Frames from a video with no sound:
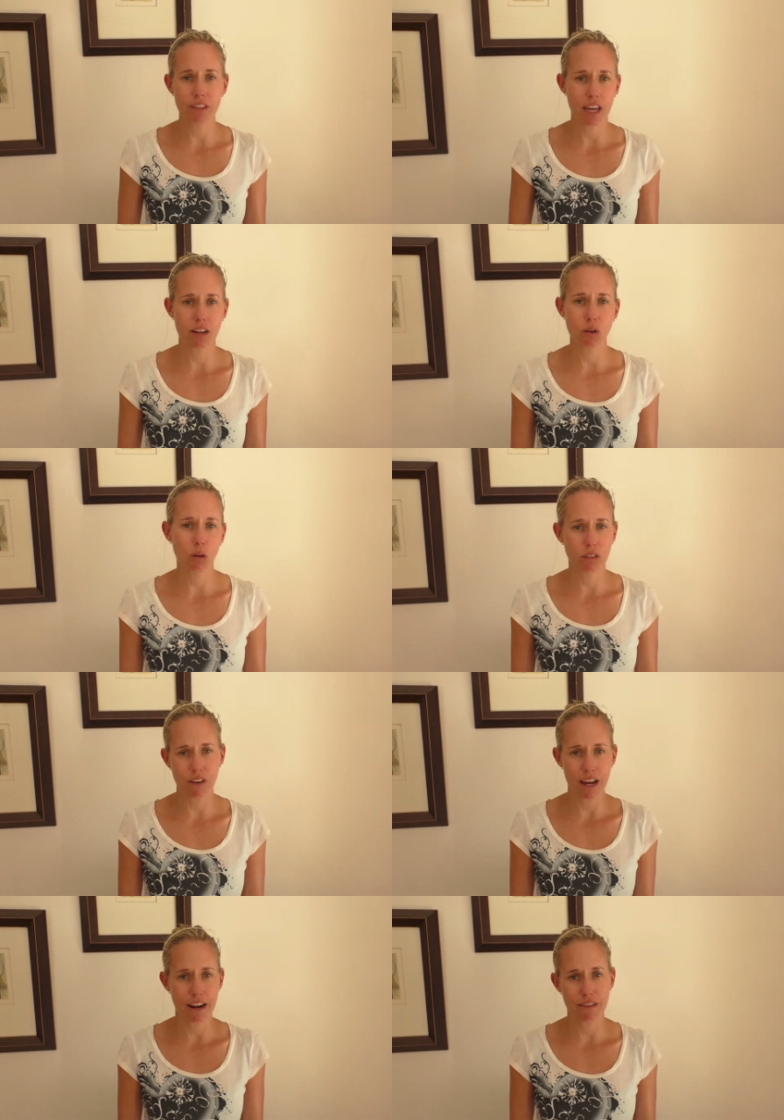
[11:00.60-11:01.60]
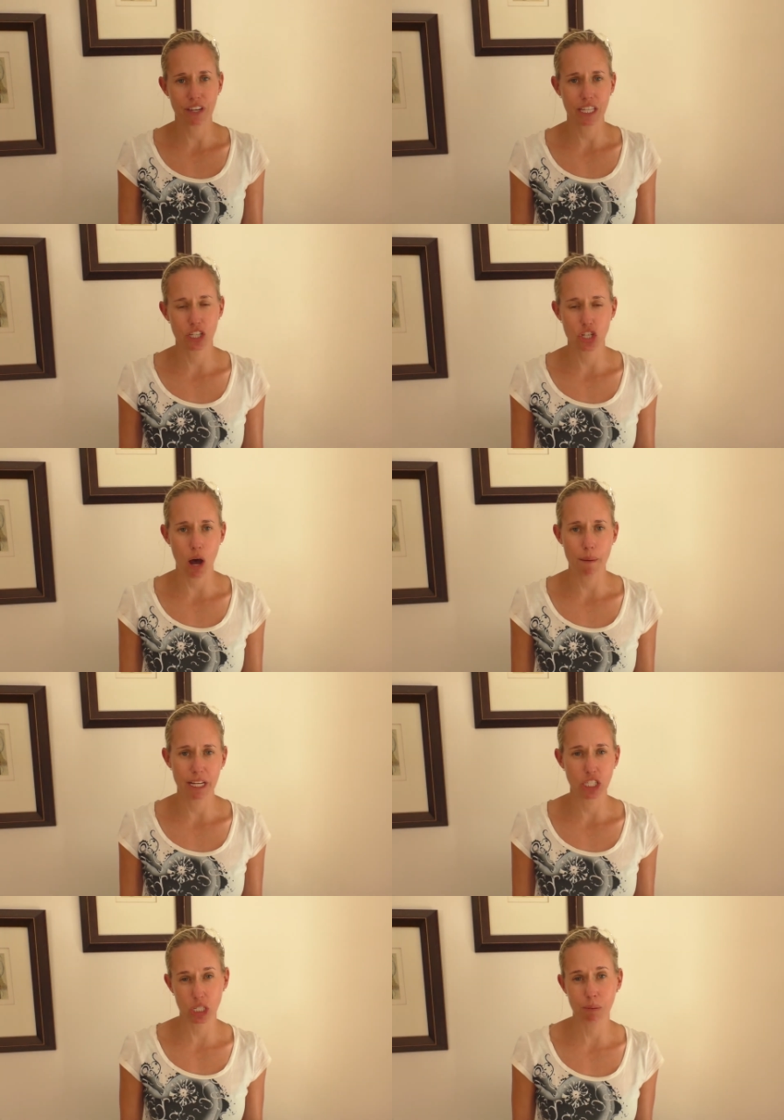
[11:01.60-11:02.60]
for that call to find out if you get the job,
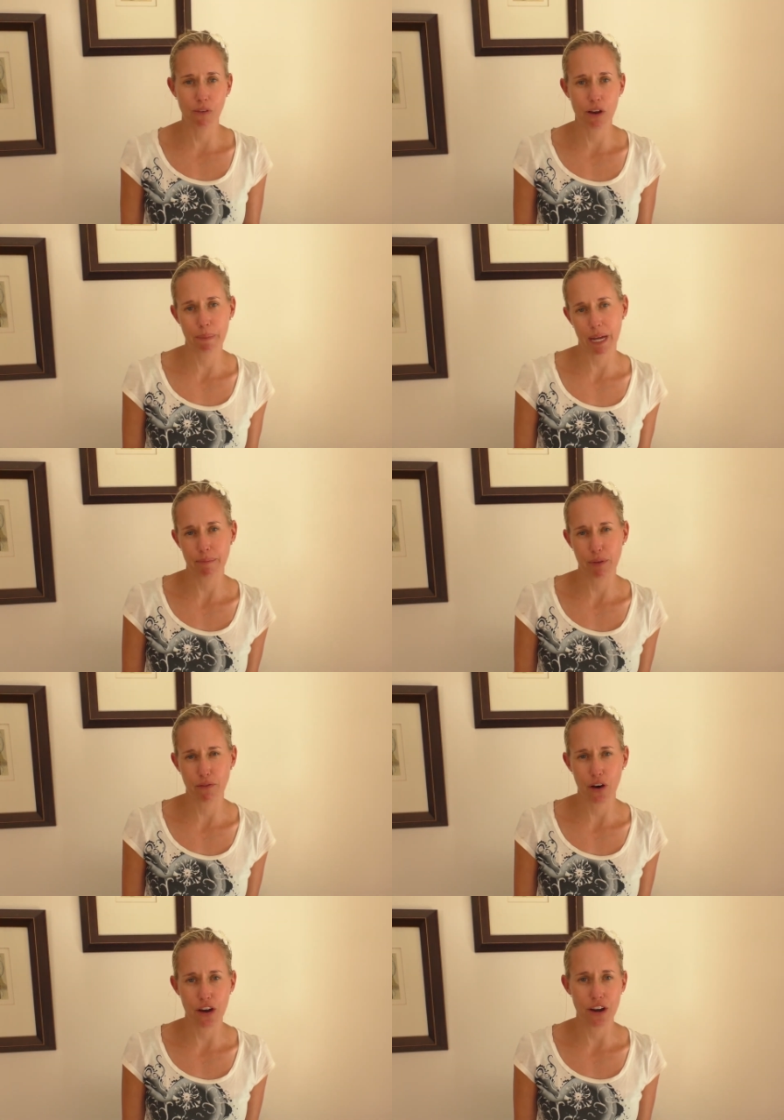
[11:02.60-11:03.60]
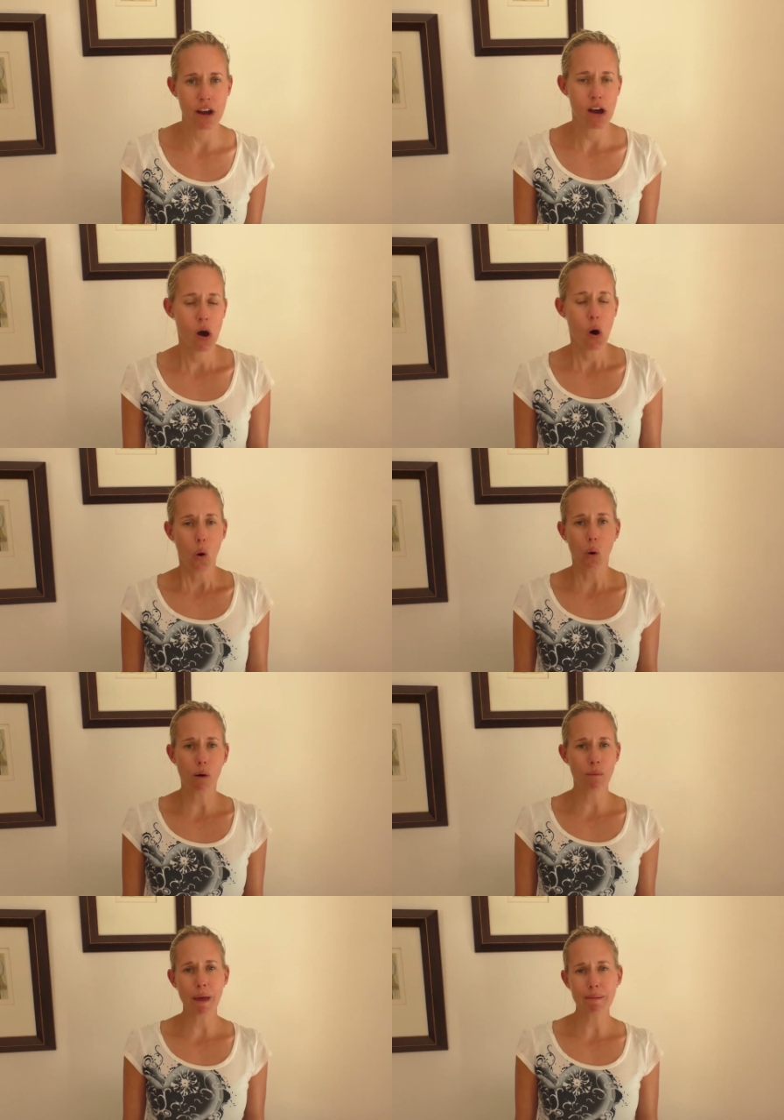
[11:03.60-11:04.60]
and just before you pick up the phone,
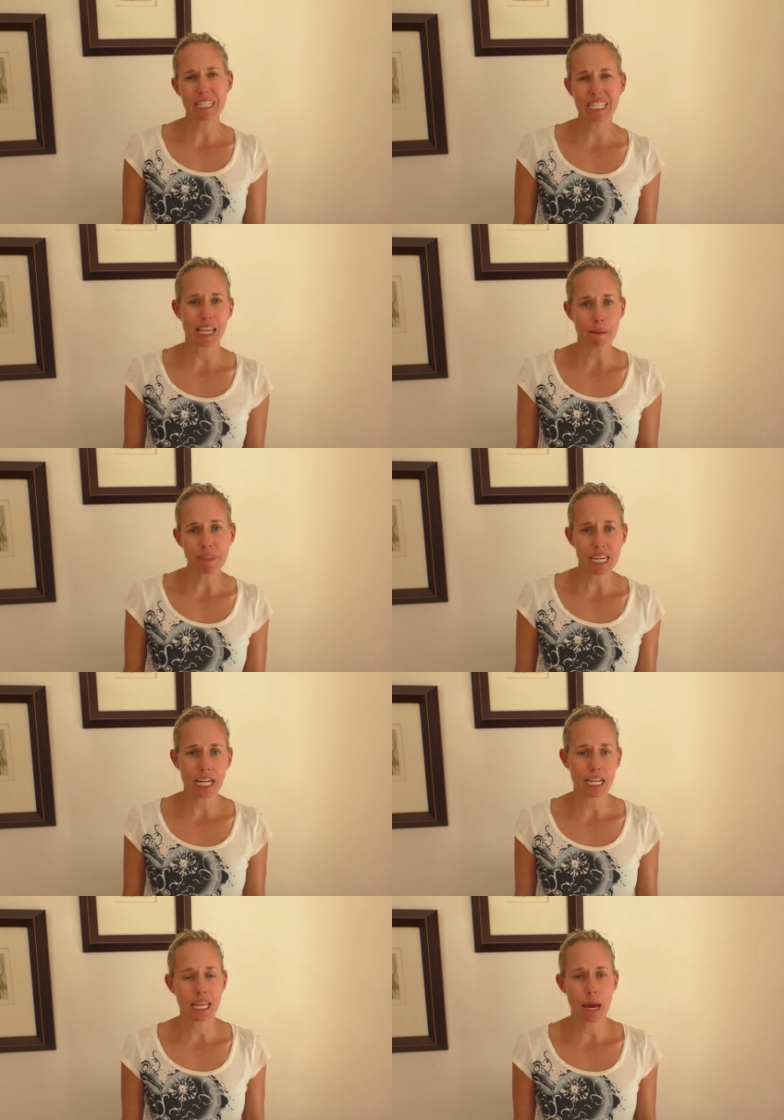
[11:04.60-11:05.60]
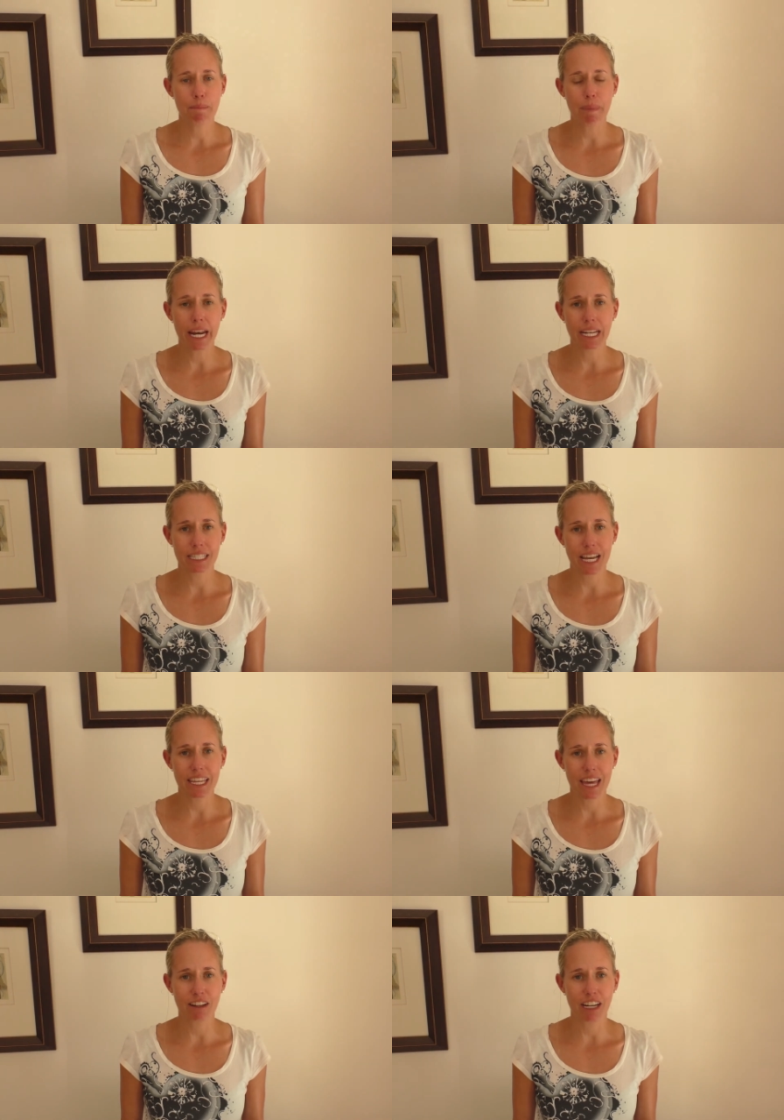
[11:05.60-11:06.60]
or maybe something like that, but it is
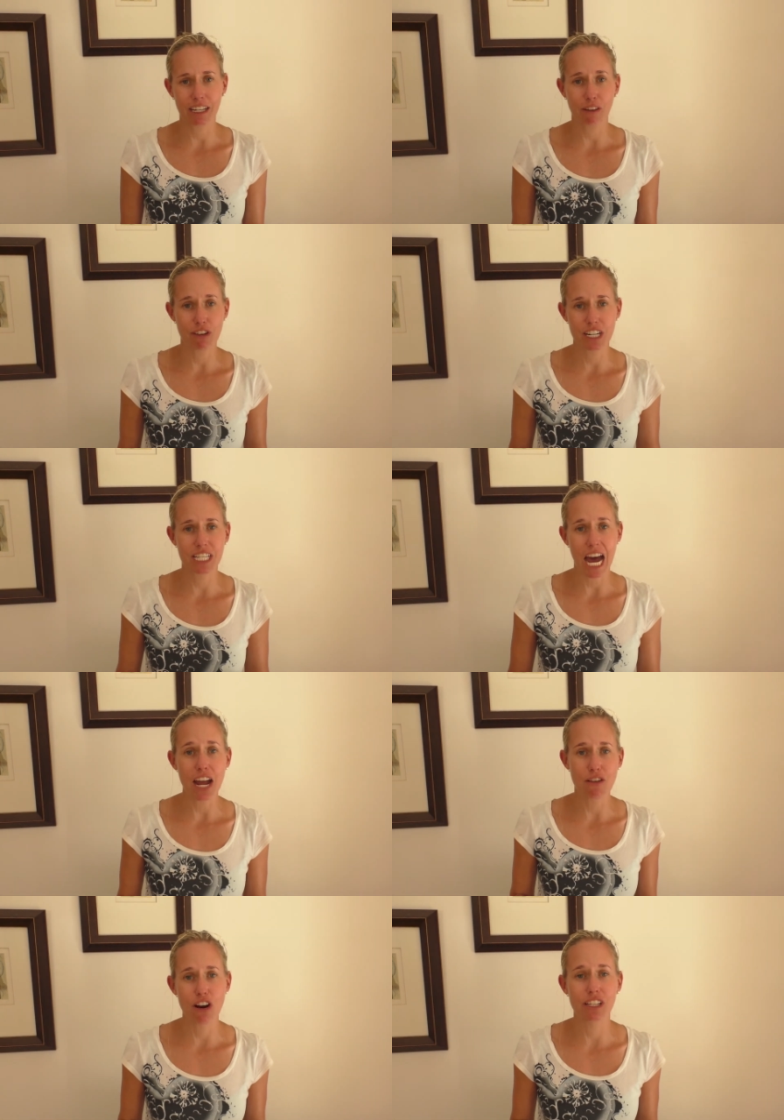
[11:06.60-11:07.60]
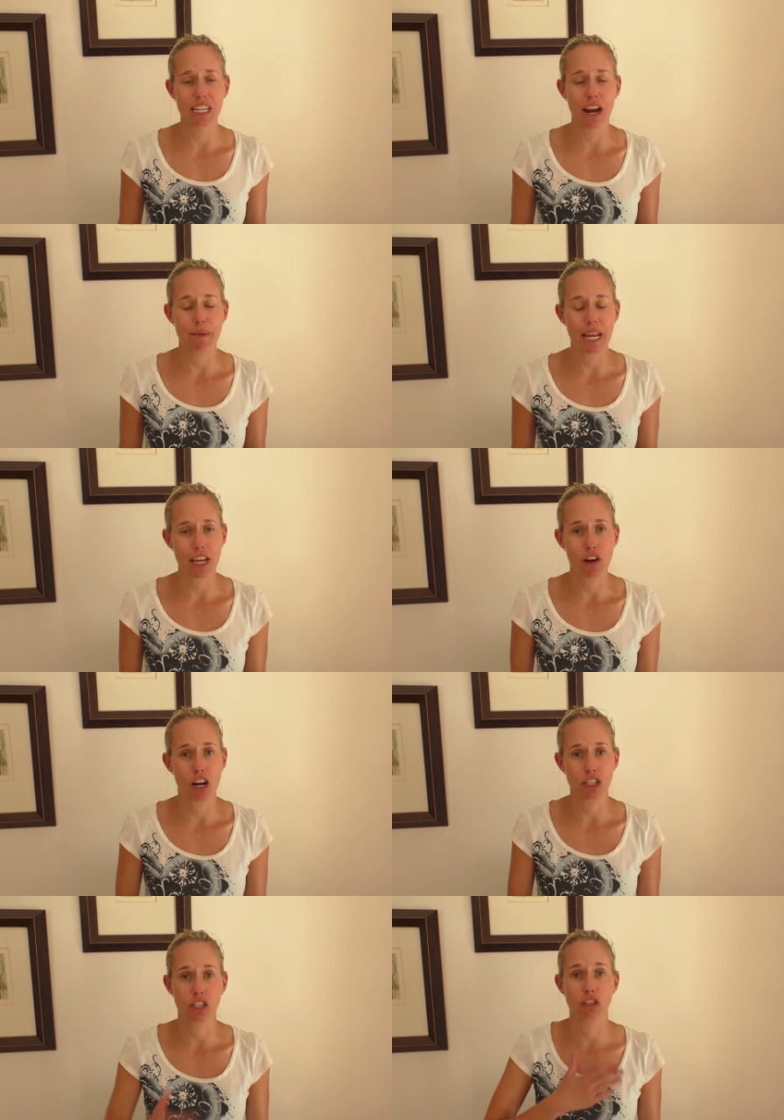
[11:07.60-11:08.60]
like that, like for an entire rose ceremony, and your
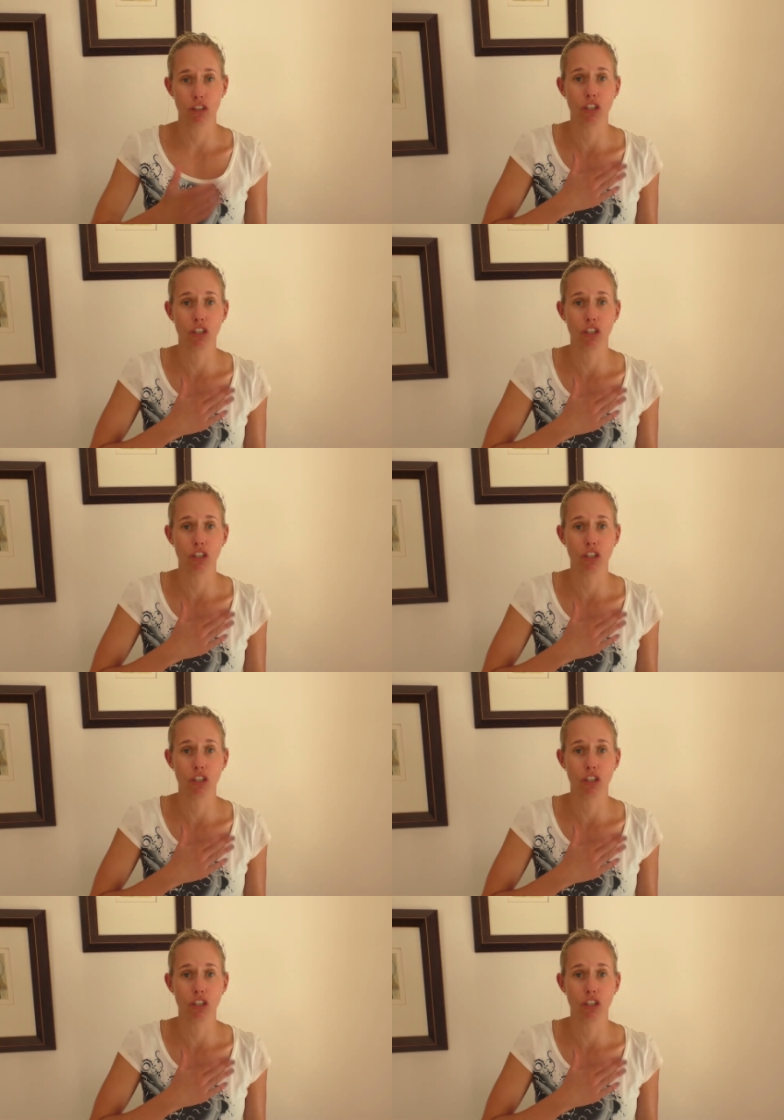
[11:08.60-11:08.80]
heart's just